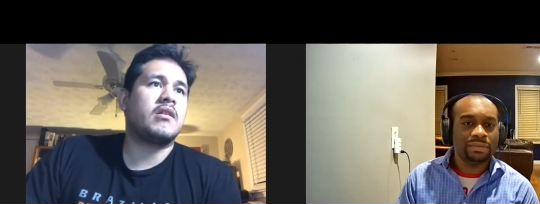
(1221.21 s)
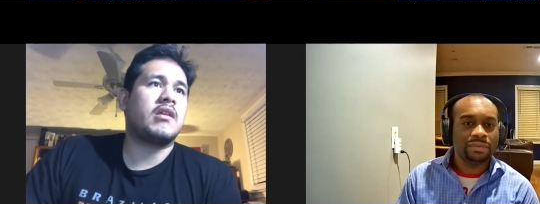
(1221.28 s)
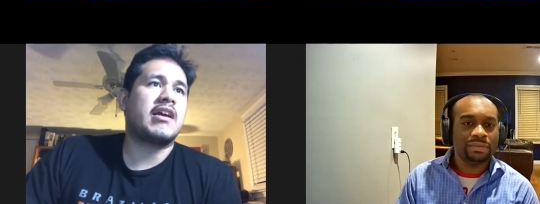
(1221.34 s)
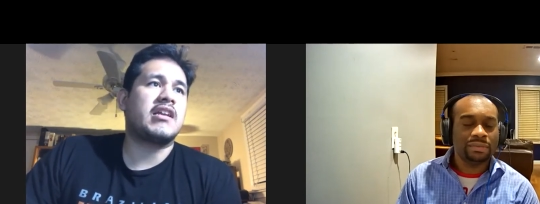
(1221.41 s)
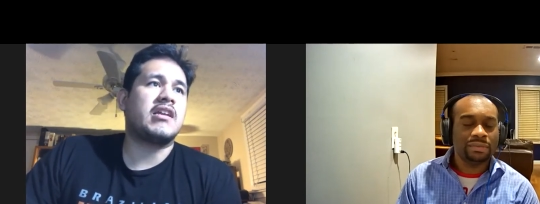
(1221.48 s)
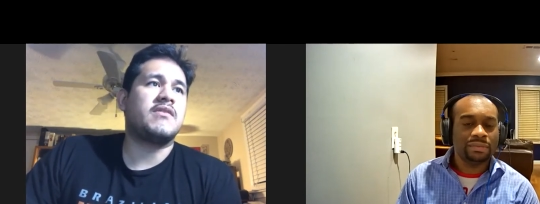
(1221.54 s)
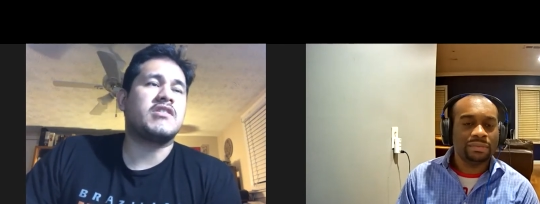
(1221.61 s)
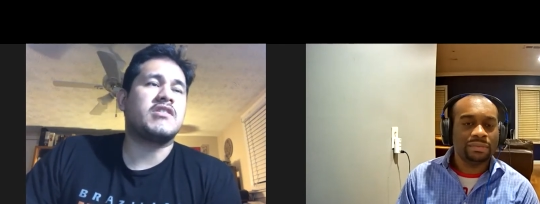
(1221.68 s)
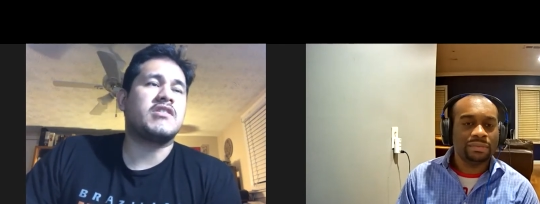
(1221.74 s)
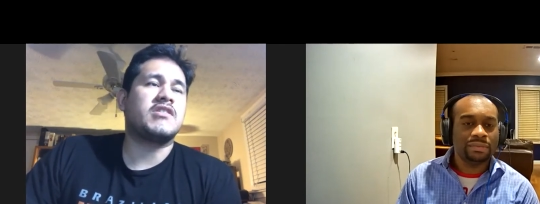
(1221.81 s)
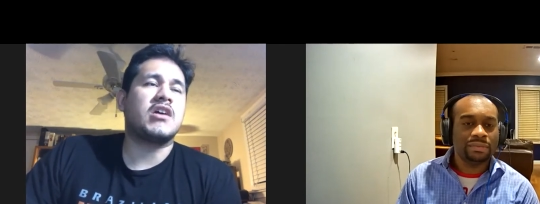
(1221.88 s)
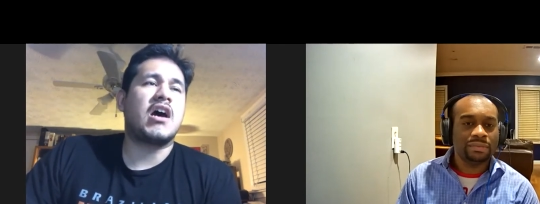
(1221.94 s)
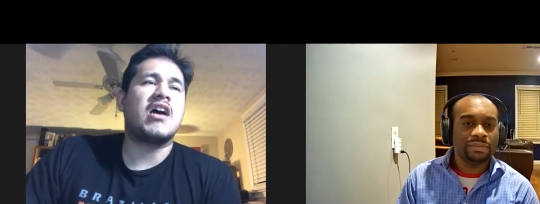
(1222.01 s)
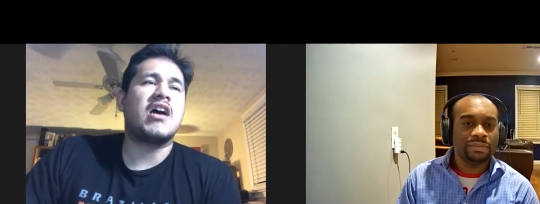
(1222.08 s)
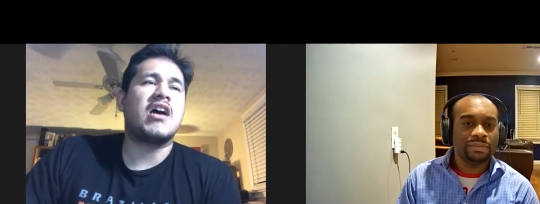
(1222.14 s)
Speaker 1: I could even.
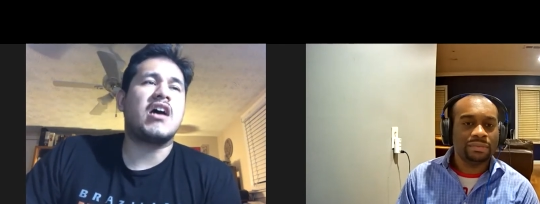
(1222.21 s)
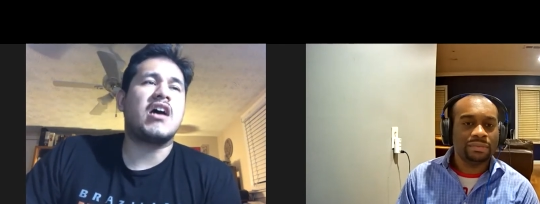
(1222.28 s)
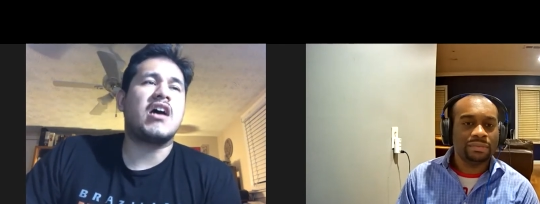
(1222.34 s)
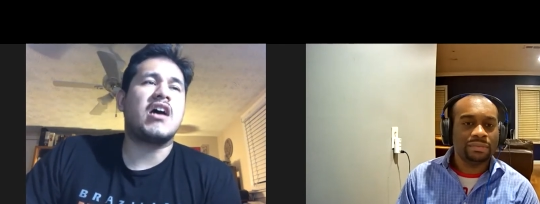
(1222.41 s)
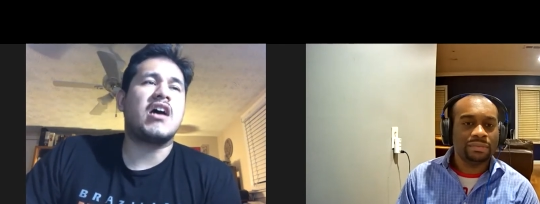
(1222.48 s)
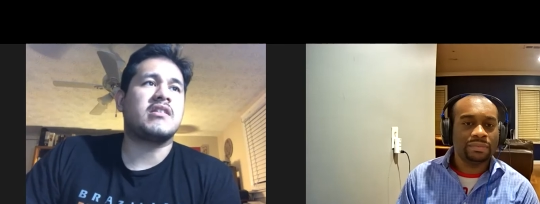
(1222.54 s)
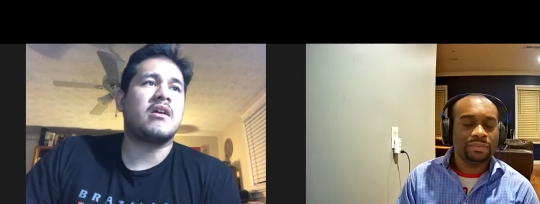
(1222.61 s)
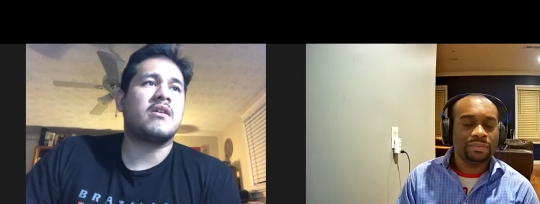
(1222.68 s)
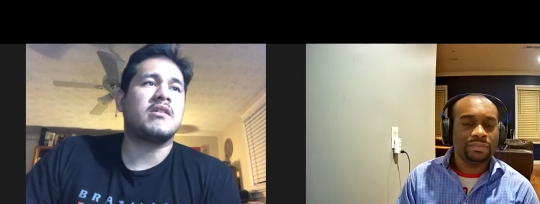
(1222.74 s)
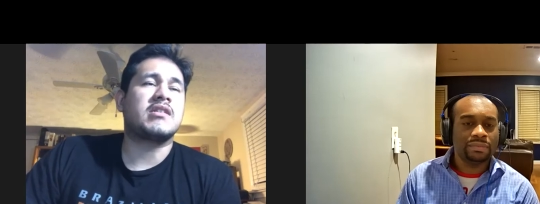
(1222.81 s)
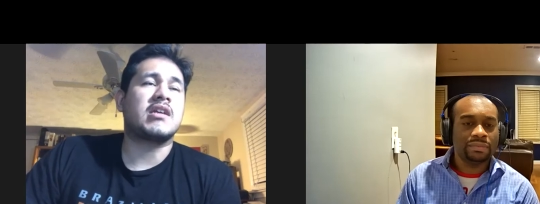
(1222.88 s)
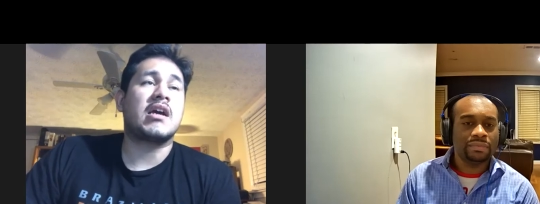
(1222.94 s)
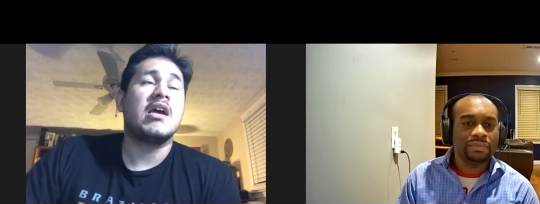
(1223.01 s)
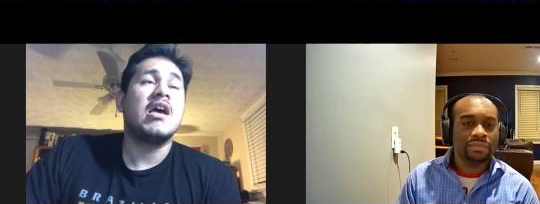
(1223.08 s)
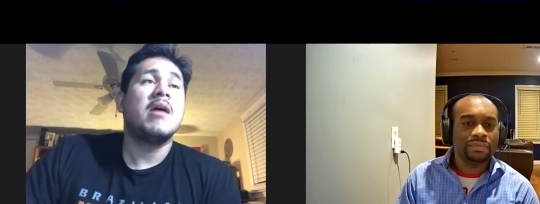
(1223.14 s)
i I'll tell you right now in a
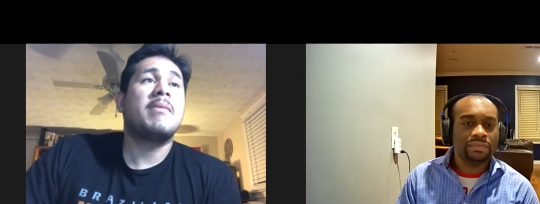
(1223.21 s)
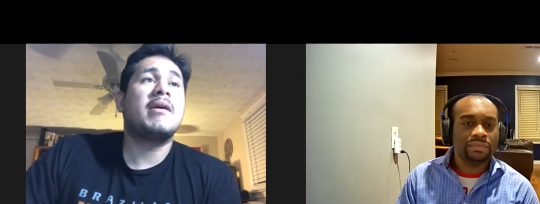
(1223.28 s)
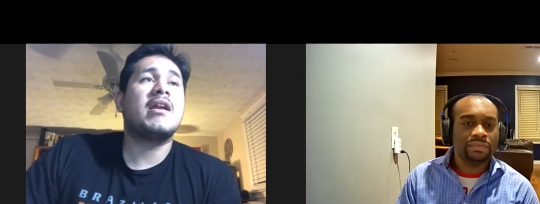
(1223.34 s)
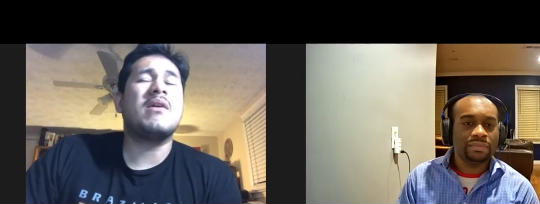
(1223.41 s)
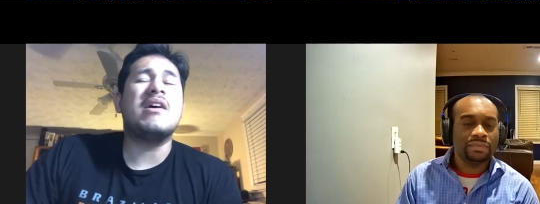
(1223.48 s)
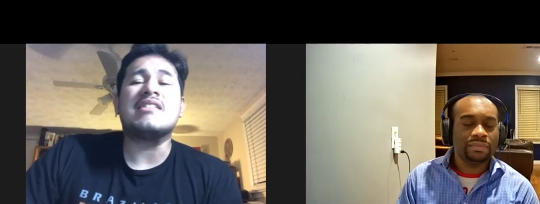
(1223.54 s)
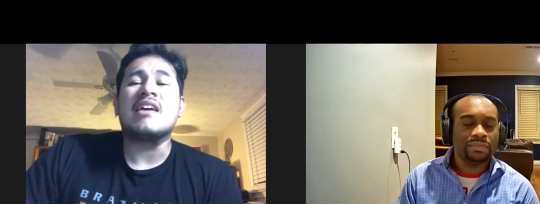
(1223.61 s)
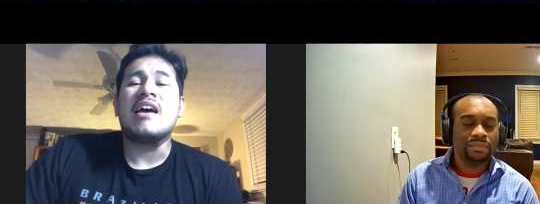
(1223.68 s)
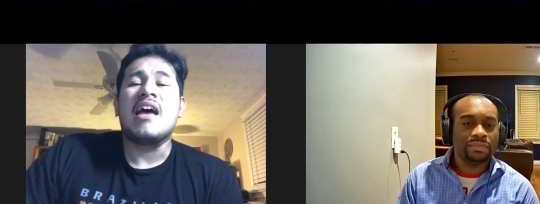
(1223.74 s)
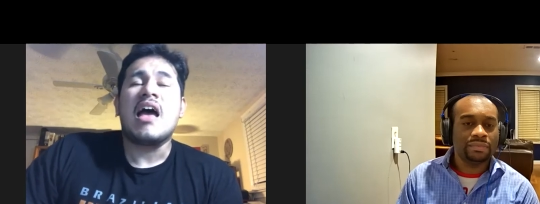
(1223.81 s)
second. But anyways,